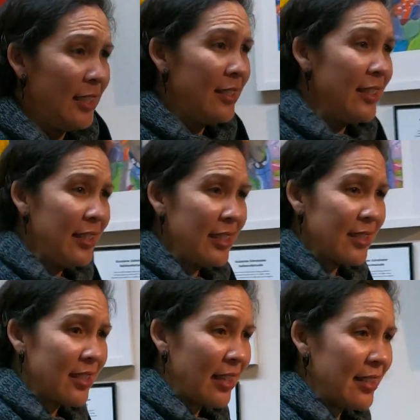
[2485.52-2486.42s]
did
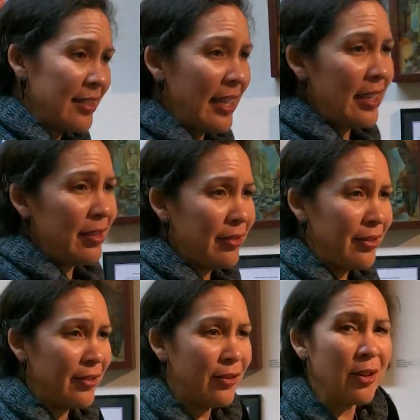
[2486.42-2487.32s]
a set of
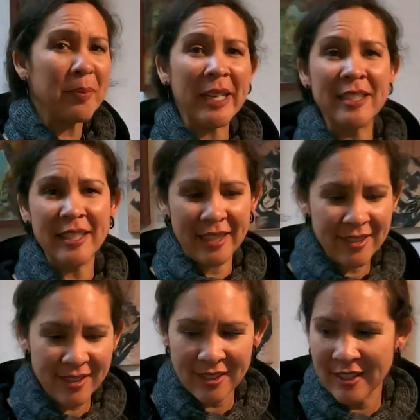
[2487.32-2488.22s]
4
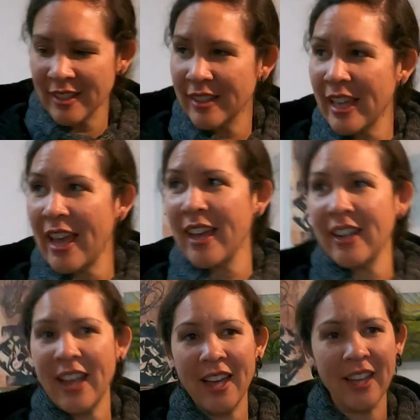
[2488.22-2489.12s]
paintings that
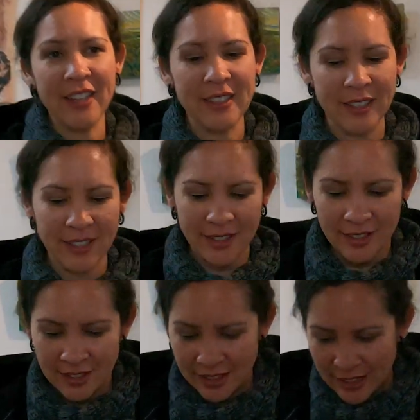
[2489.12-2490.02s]
had
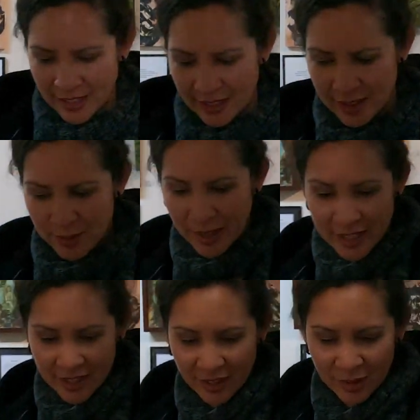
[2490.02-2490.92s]
this
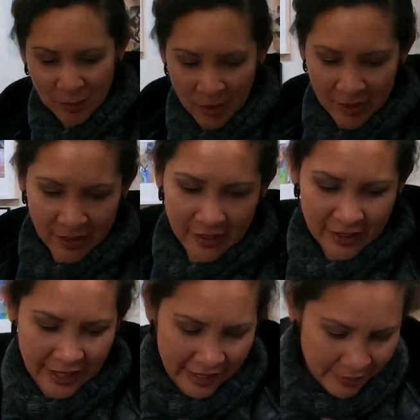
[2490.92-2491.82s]
writing on the
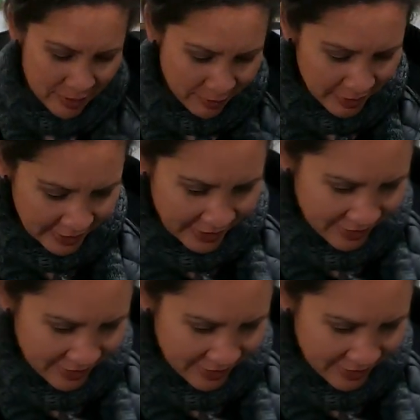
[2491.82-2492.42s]
wall, and it was really